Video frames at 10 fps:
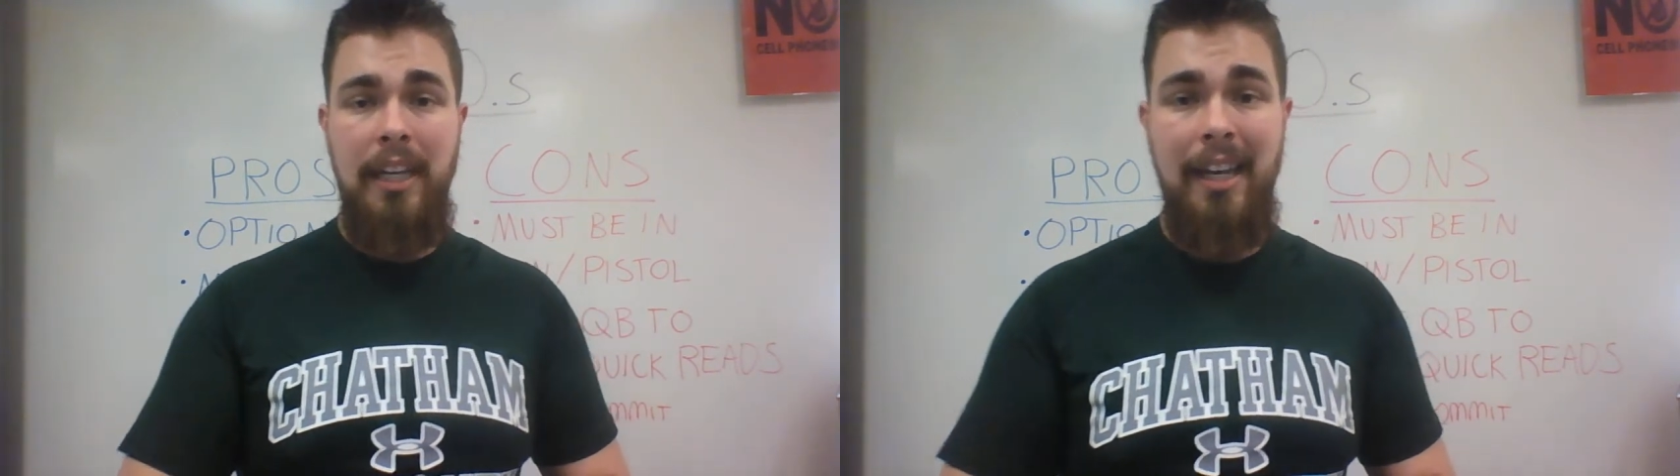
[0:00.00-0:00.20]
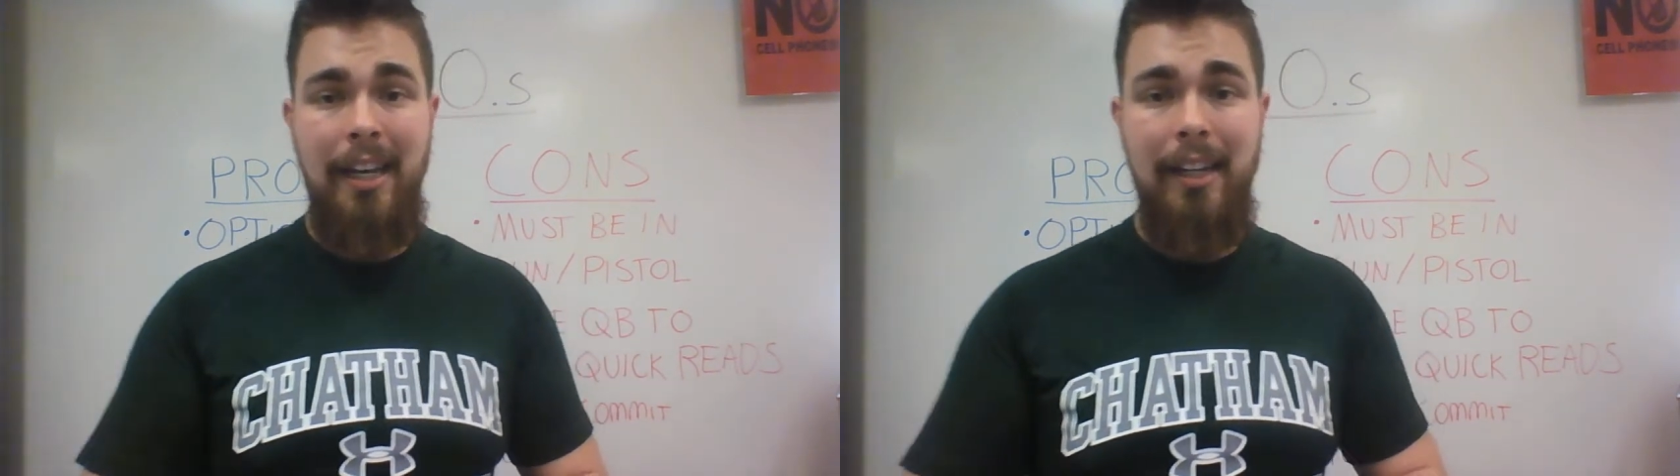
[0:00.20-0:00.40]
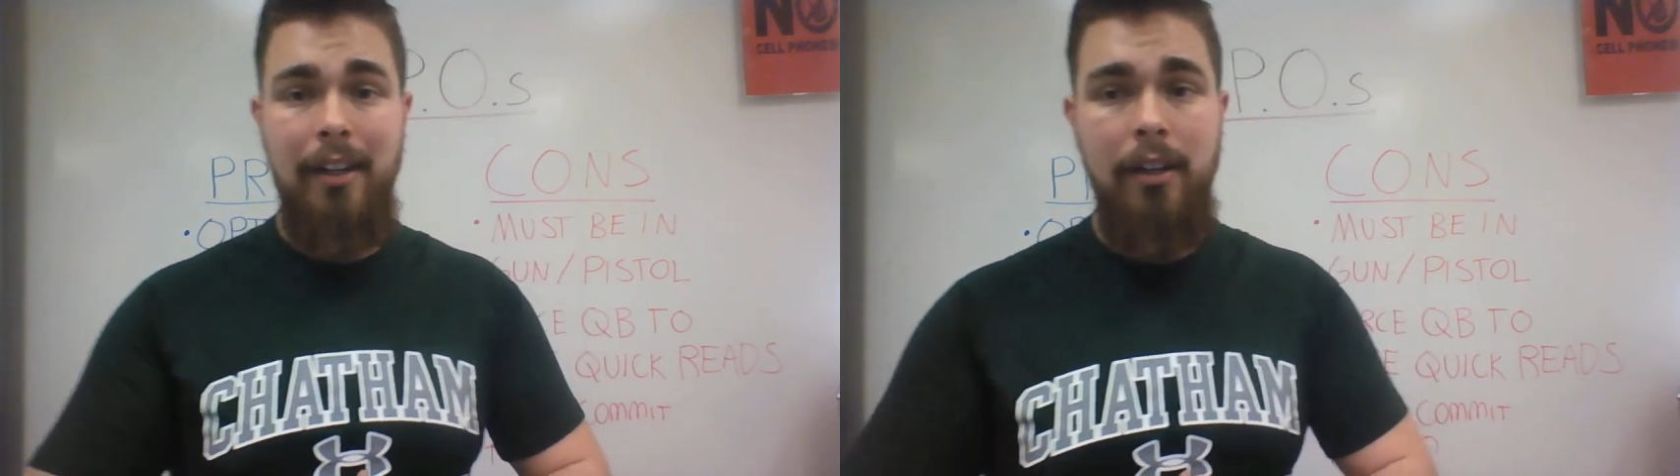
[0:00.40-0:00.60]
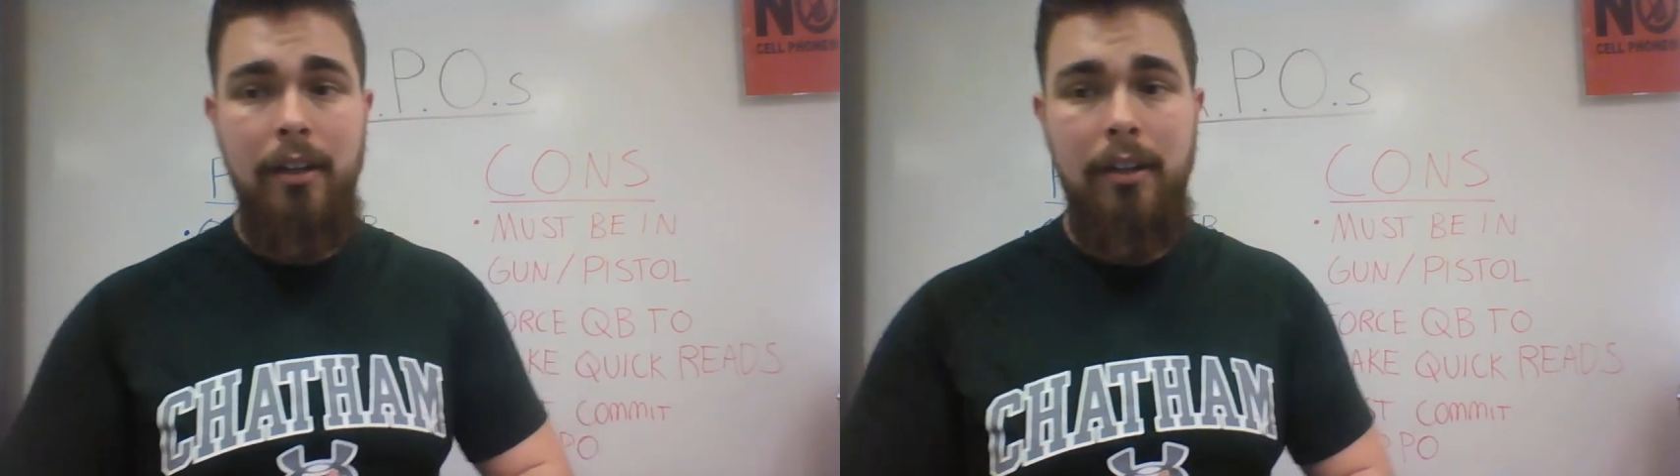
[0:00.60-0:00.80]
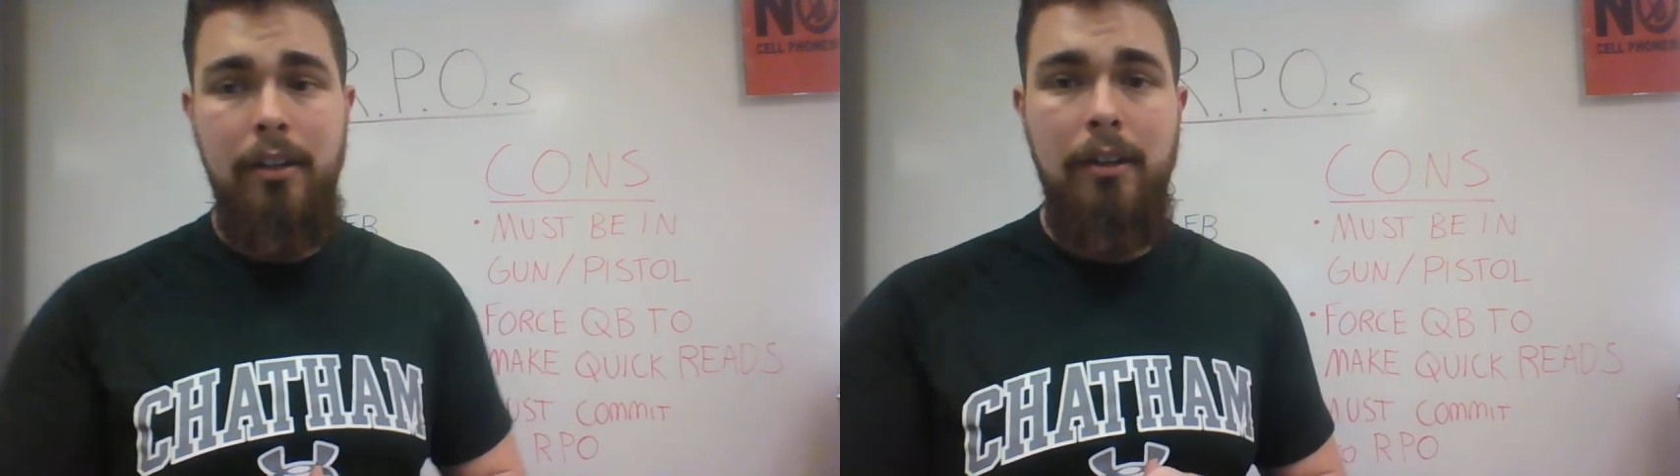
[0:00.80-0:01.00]
kid
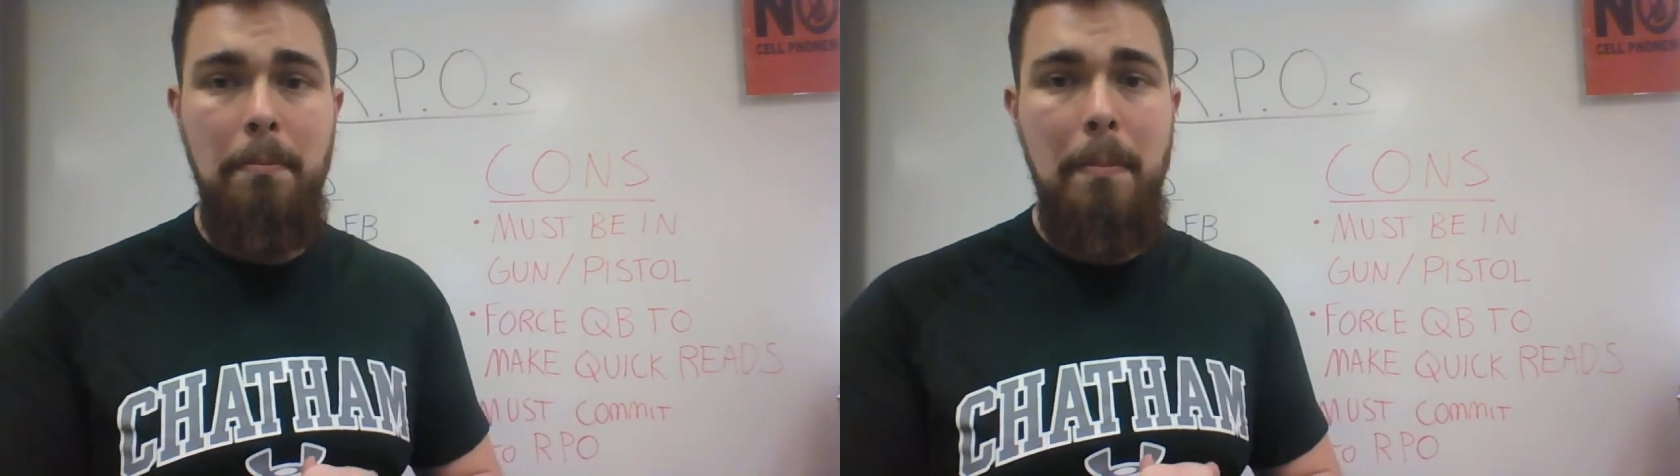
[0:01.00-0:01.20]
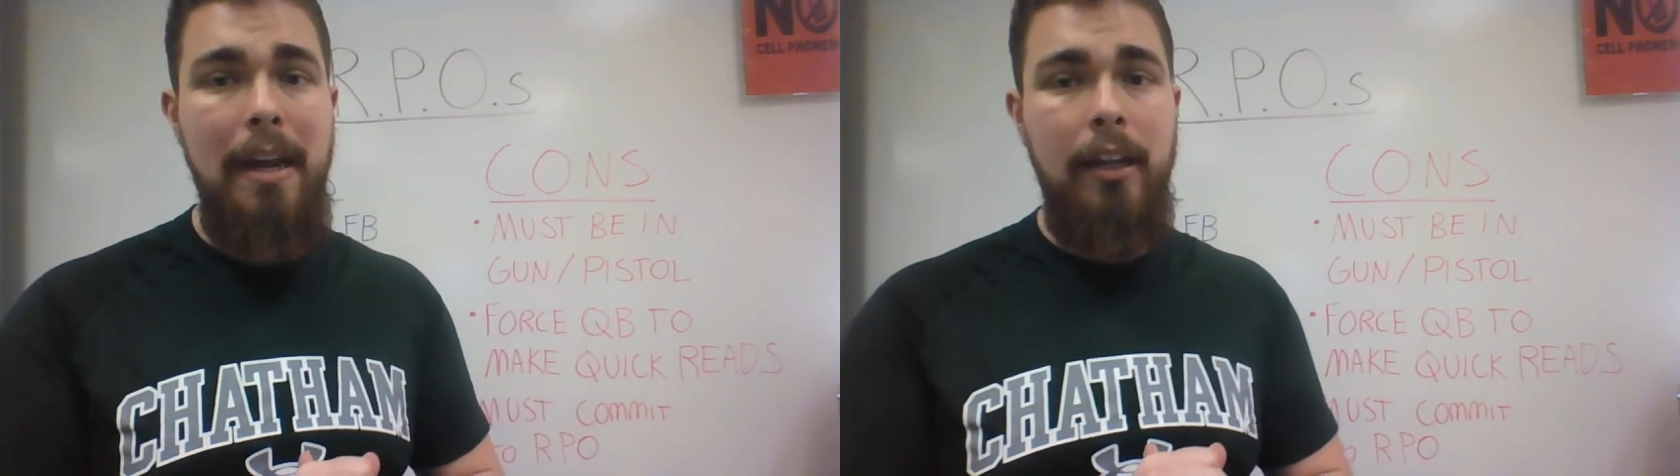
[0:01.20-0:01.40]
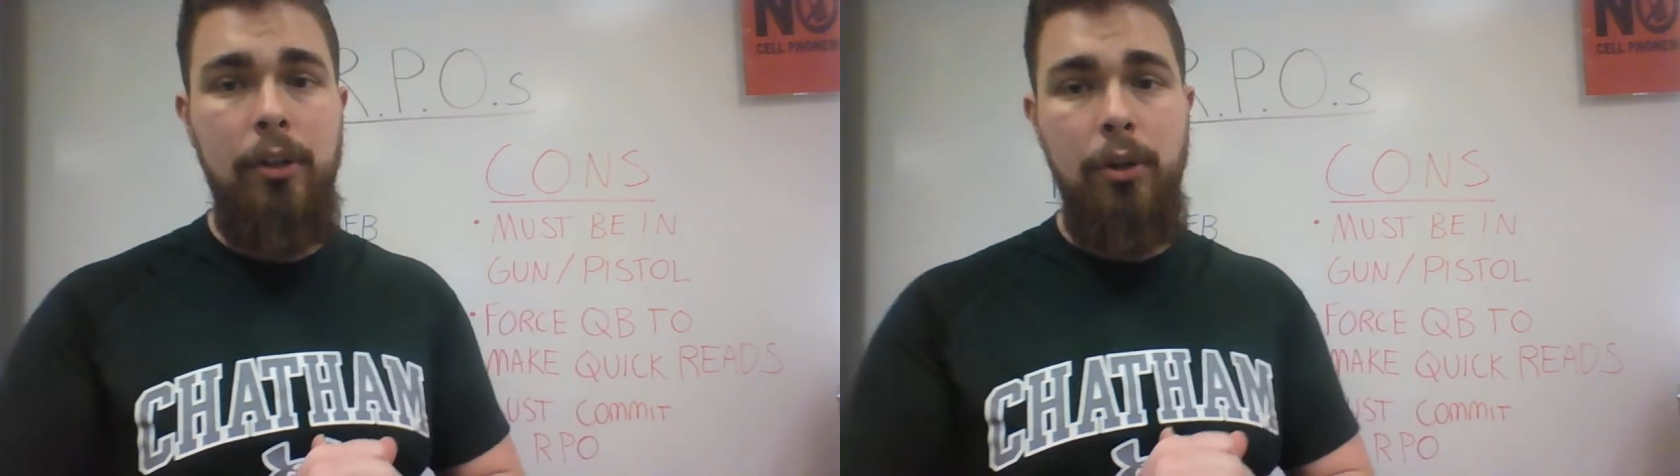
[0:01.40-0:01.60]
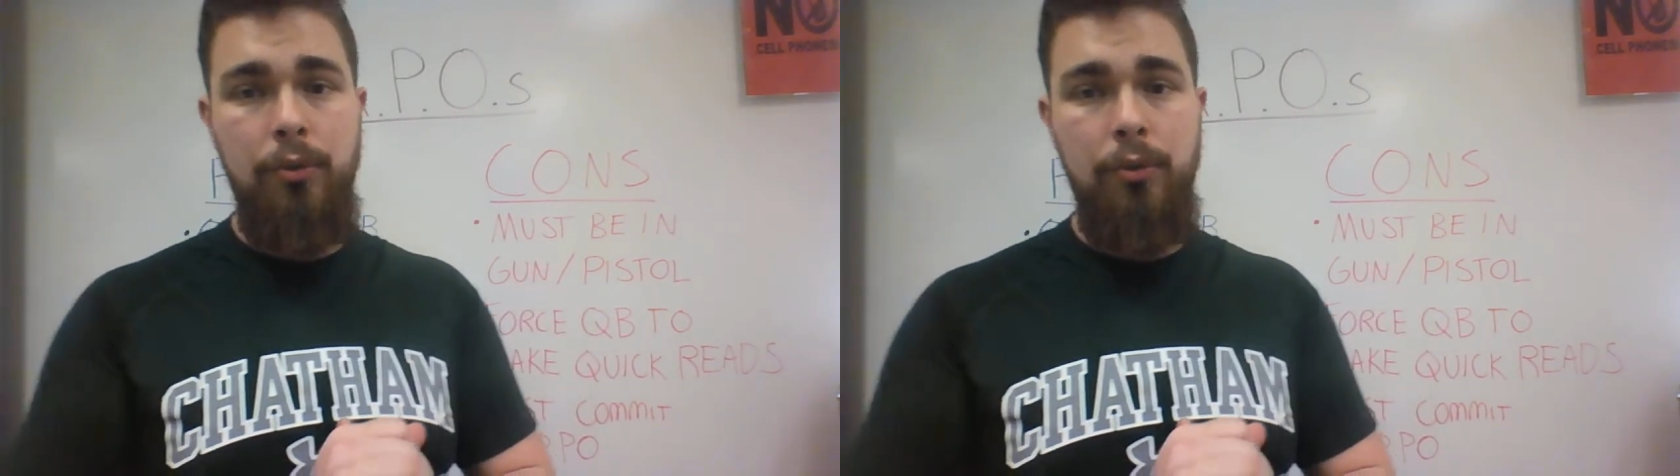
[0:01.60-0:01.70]
making those